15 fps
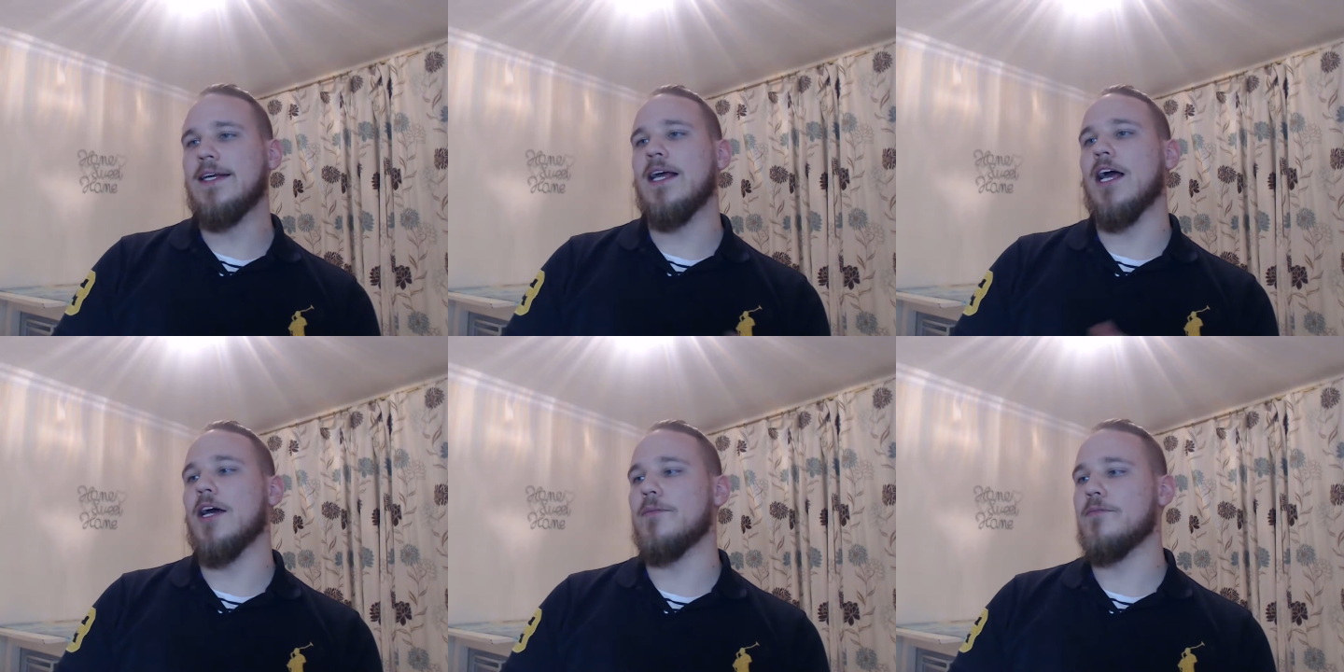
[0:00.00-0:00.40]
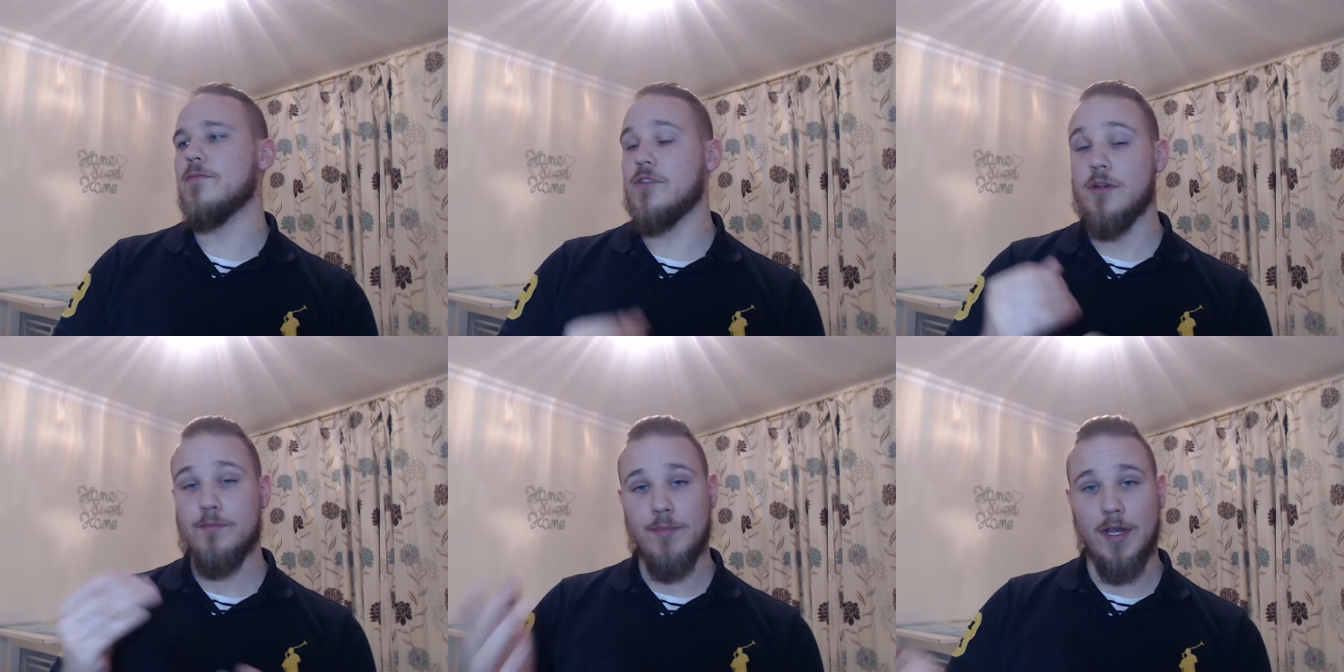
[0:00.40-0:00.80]

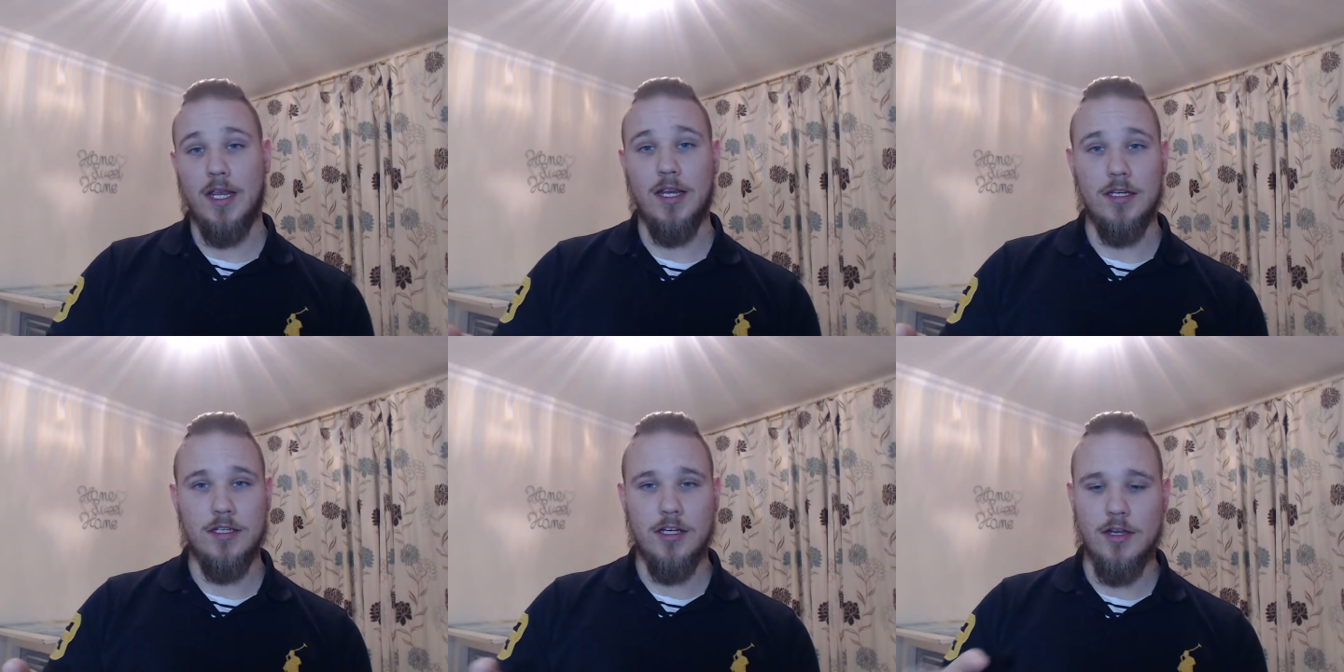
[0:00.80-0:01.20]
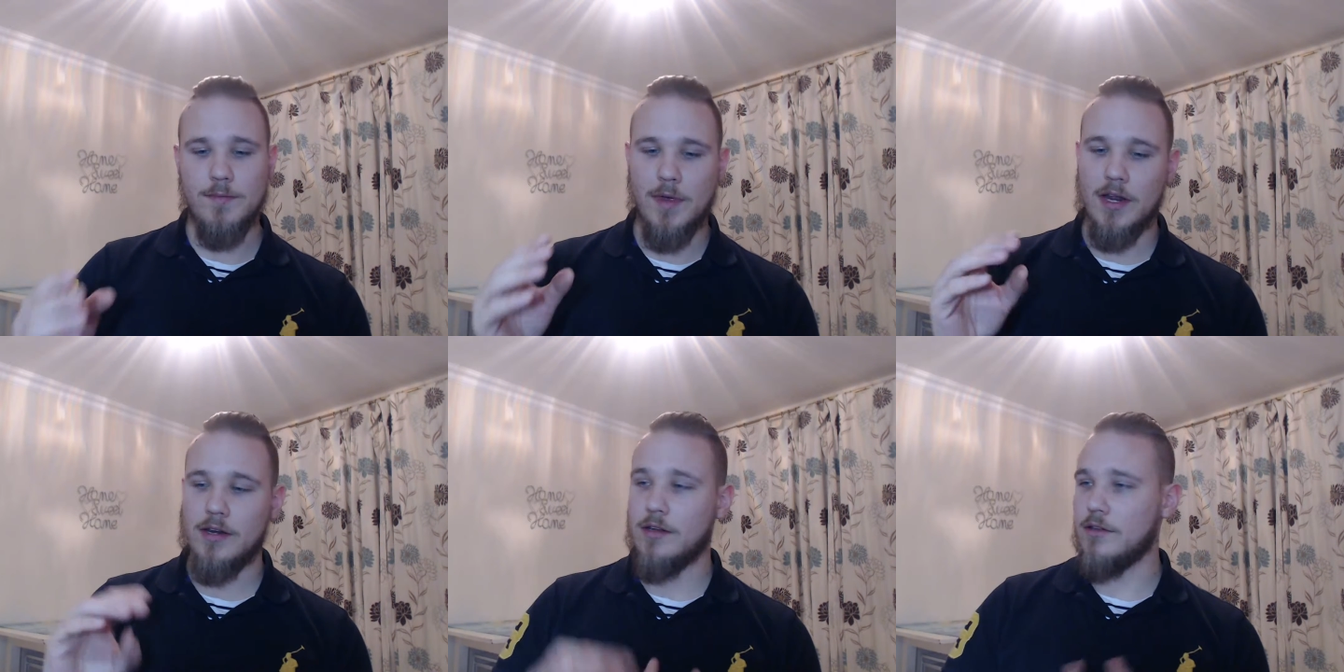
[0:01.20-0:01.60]
So picking time,
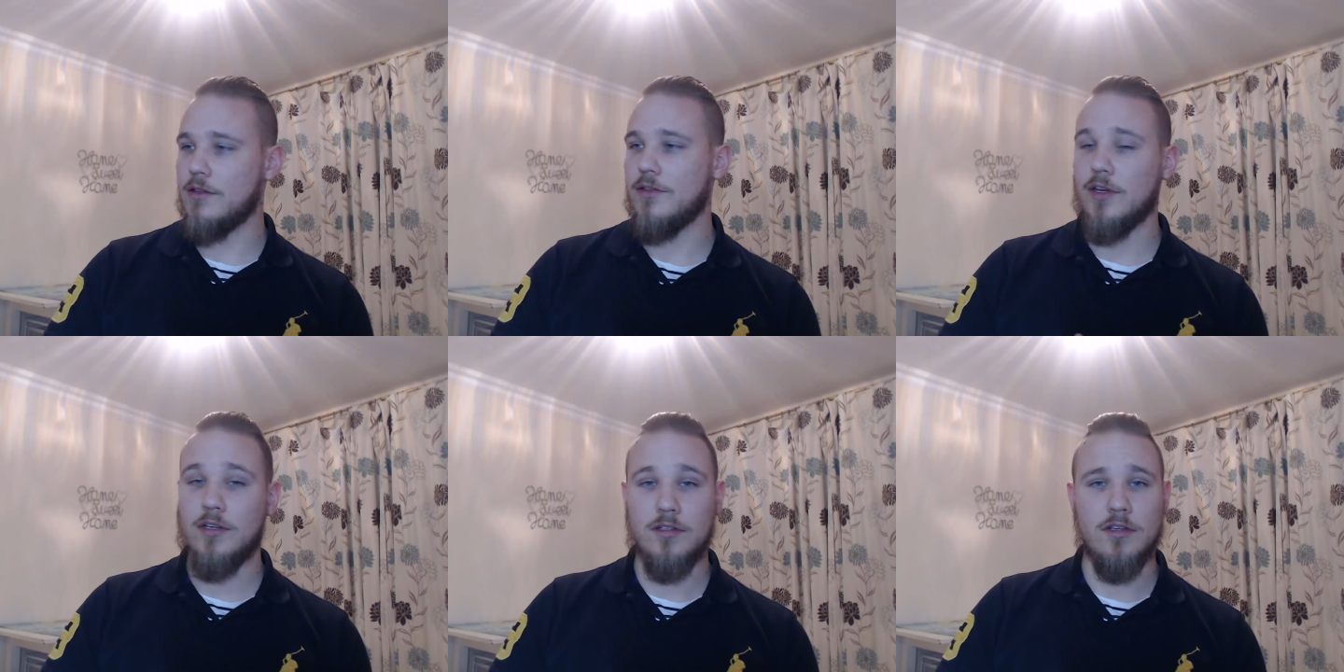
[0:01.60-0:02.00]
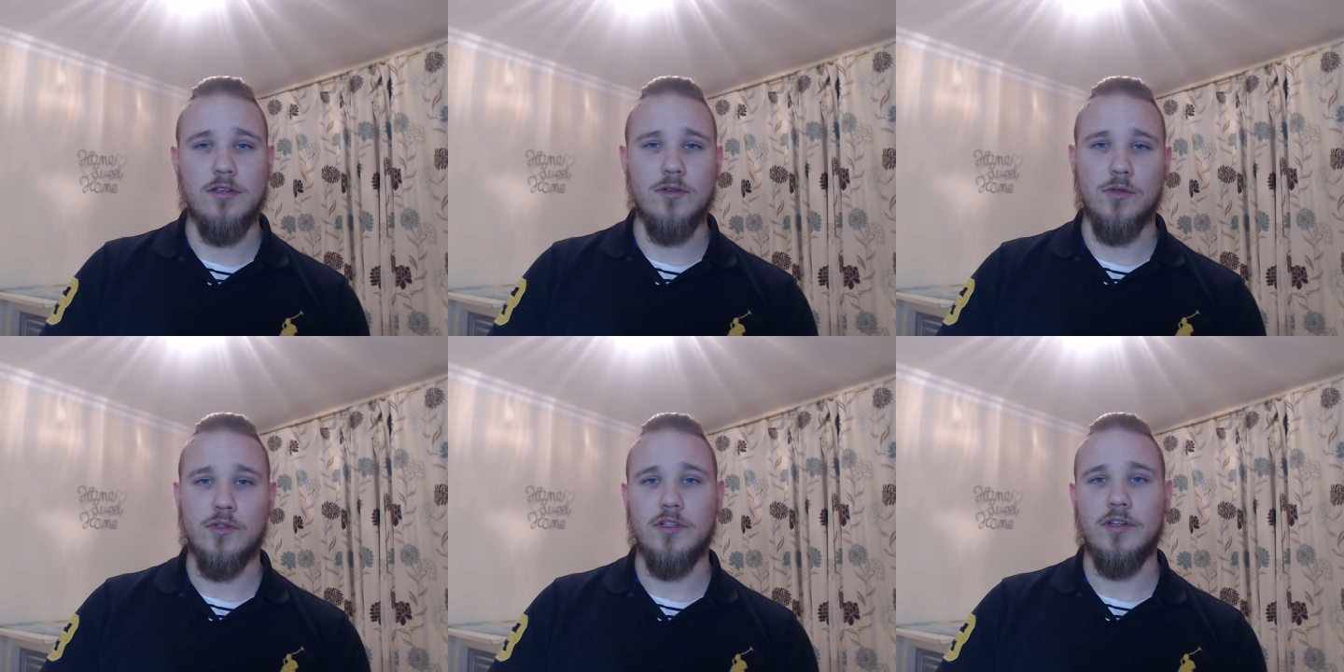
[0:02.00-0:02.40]
and the other thing is the
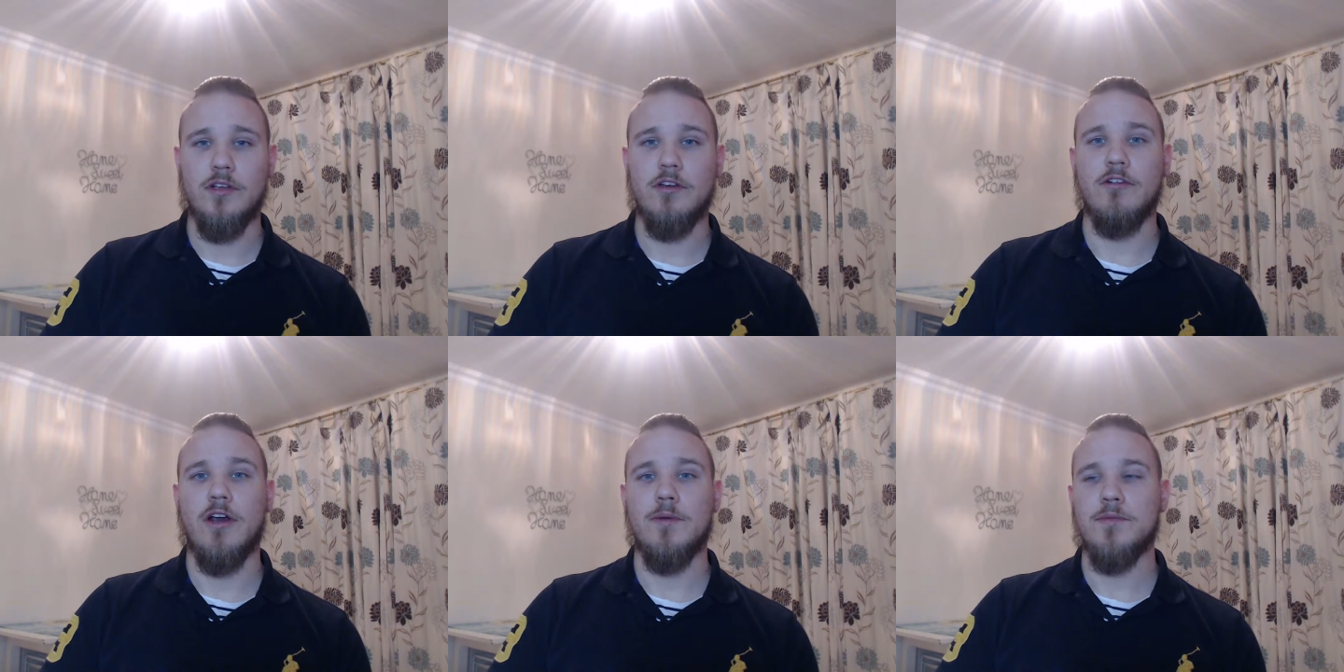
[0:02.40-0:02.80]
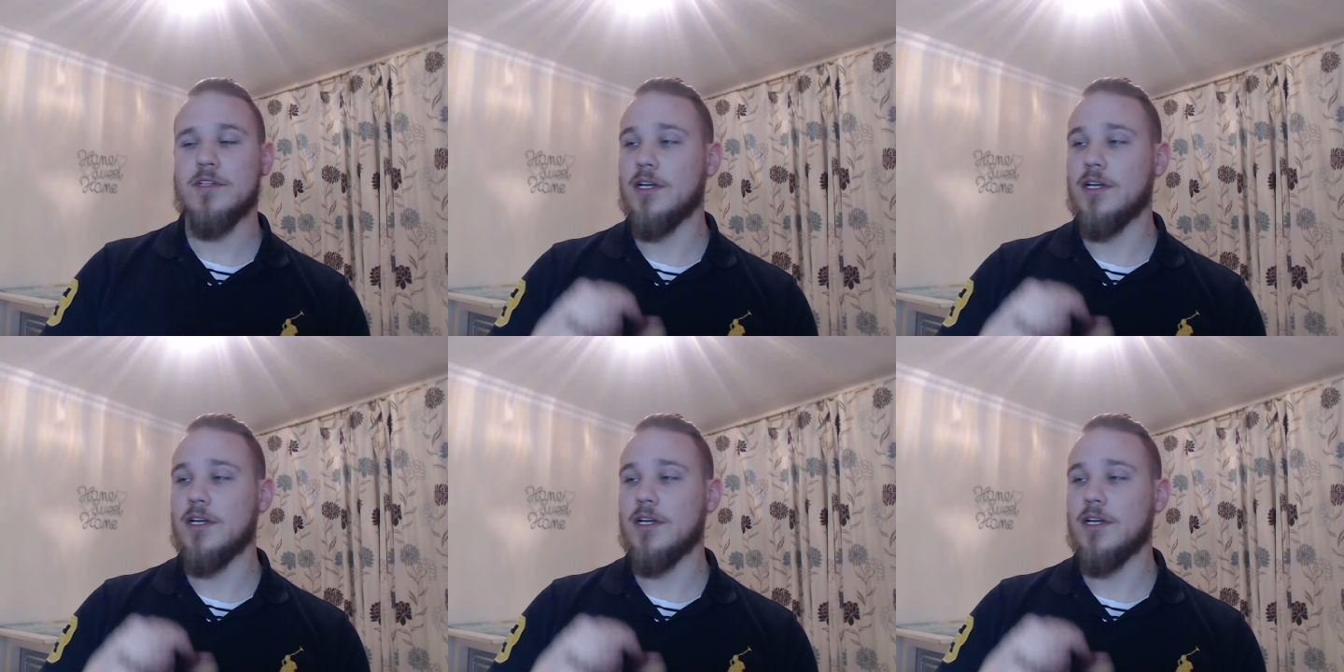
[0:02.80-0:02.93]
source of the grapes.